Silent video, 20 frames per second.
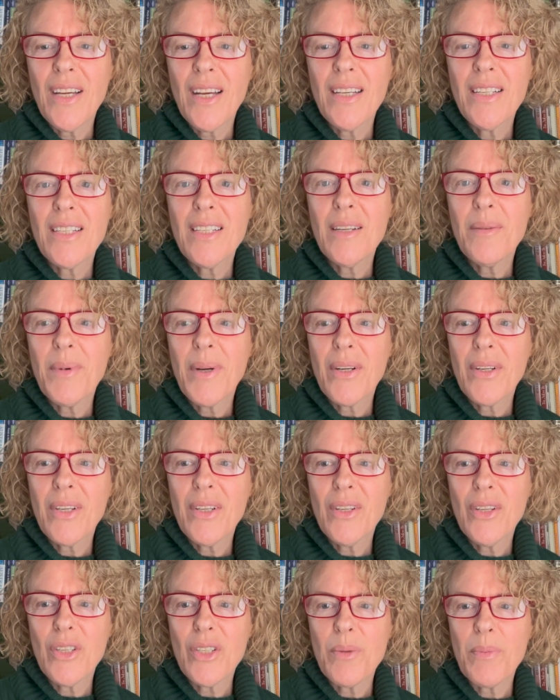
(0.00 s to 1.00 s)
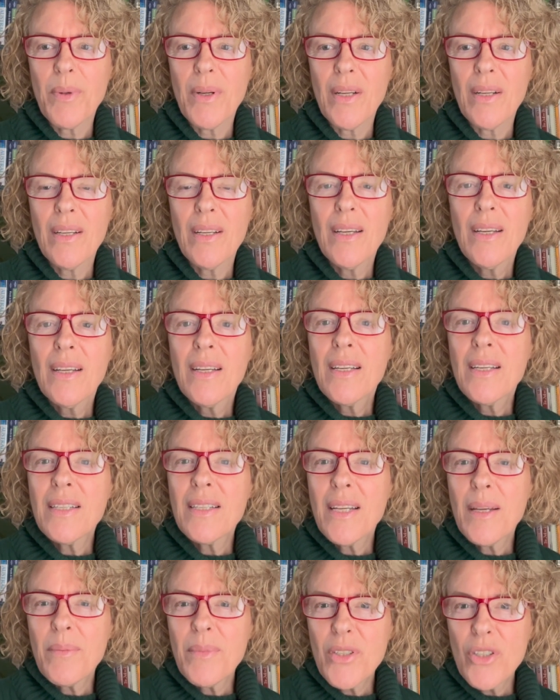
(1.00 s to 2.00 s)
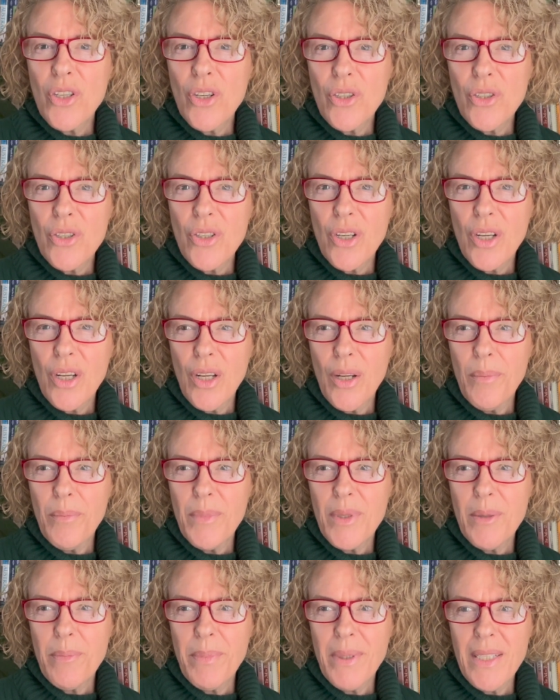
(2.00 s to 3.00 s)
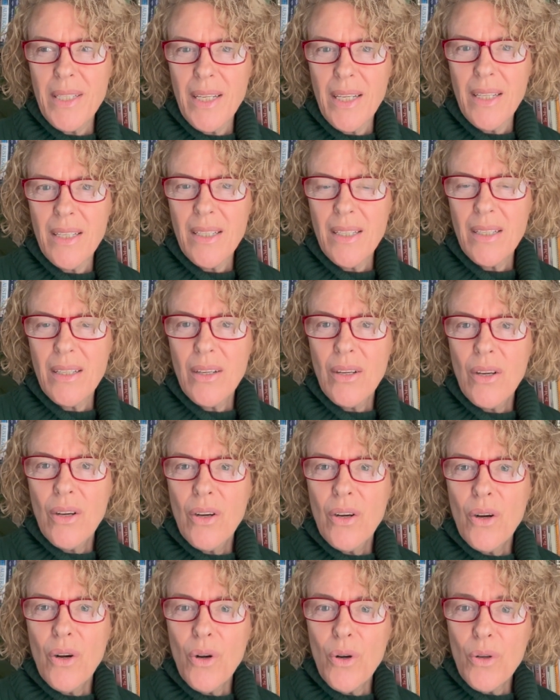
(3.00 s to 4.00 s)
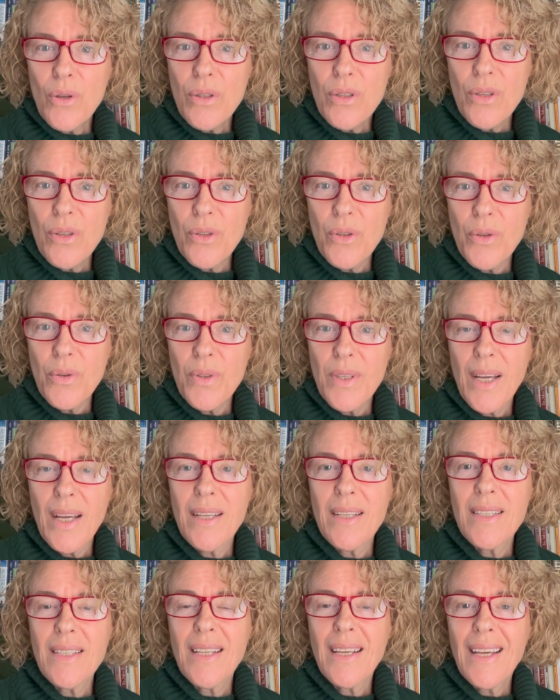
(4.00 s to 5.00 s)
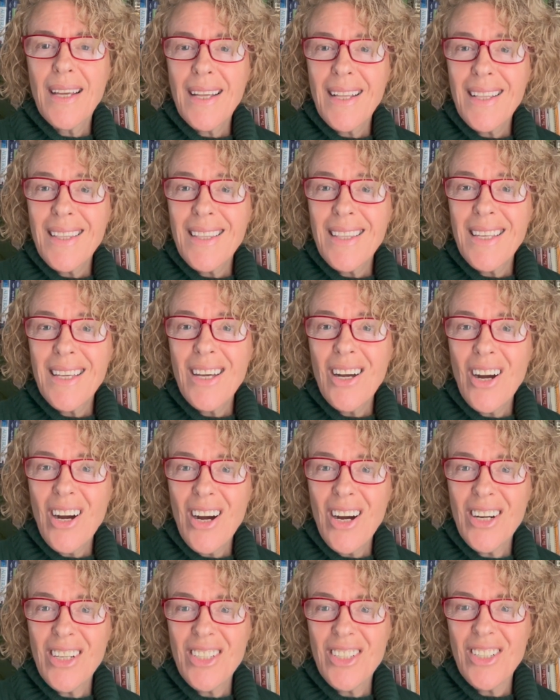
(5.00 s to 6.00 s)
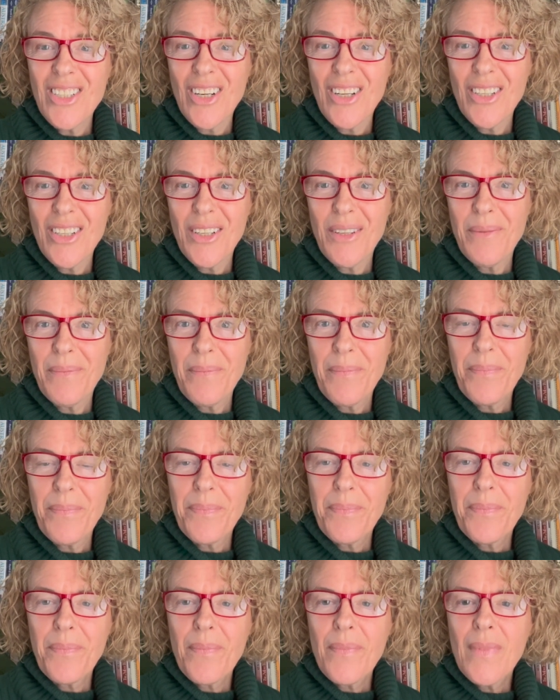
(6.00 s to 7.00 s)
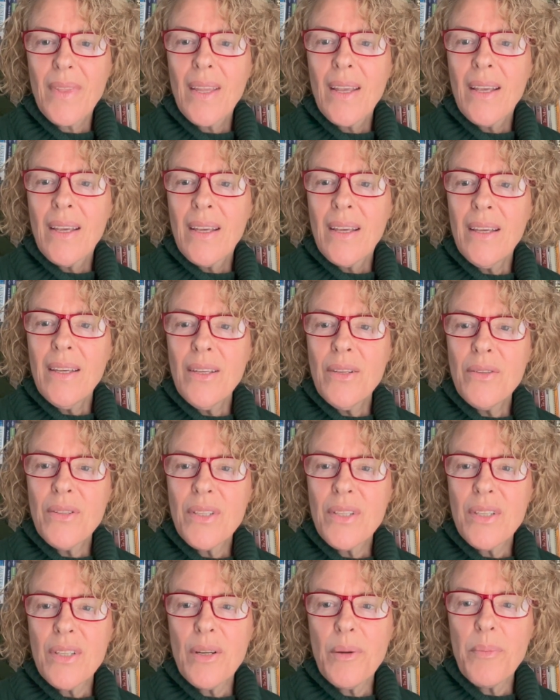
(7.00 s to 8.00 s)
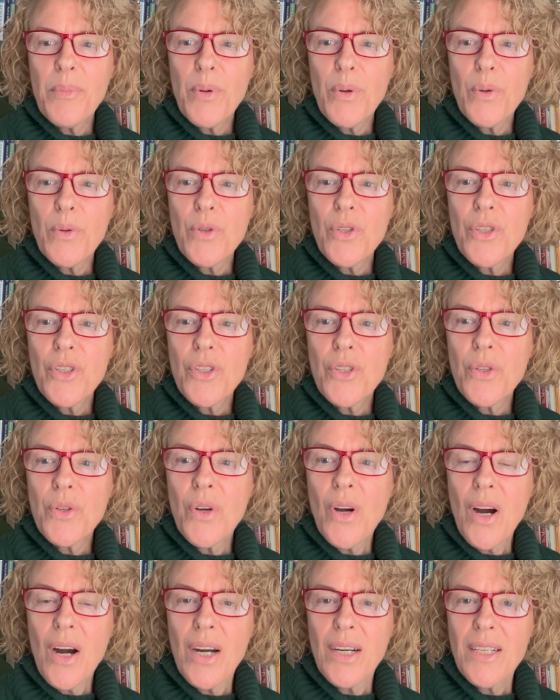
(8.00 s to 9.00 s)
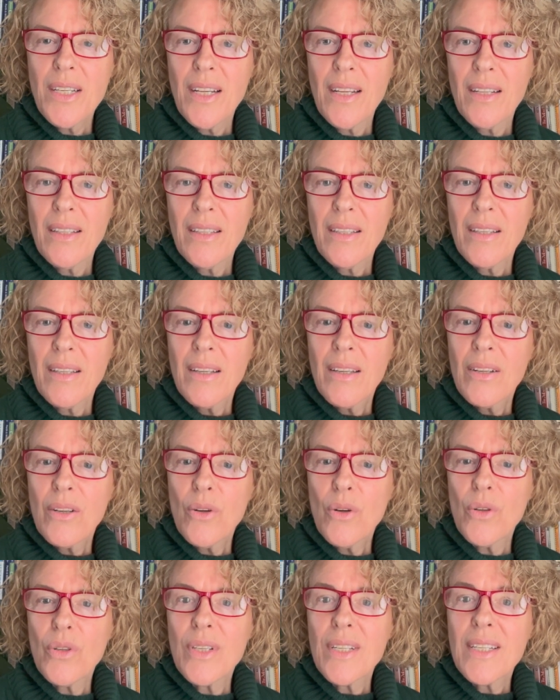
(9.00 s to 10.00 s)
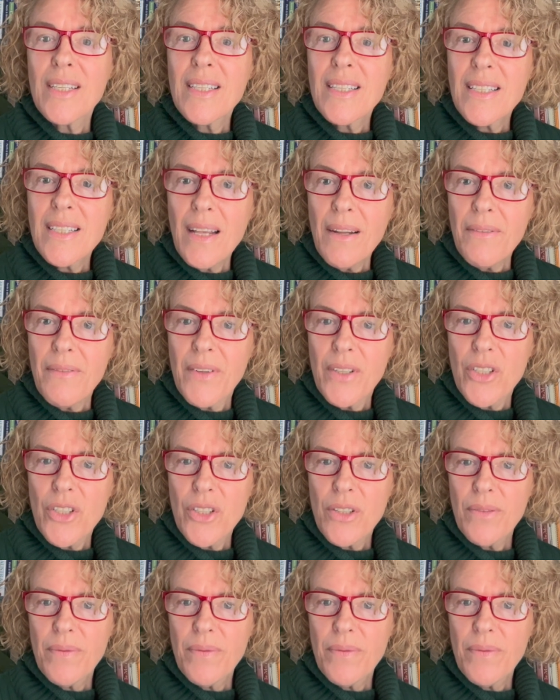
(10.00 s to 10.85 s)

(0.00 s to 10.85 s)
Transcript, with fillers: at an American hospital. His name is Dr. Columbus Batiste, also known as the Healthy Heart Doc. He uses an approach to heart health called selfish.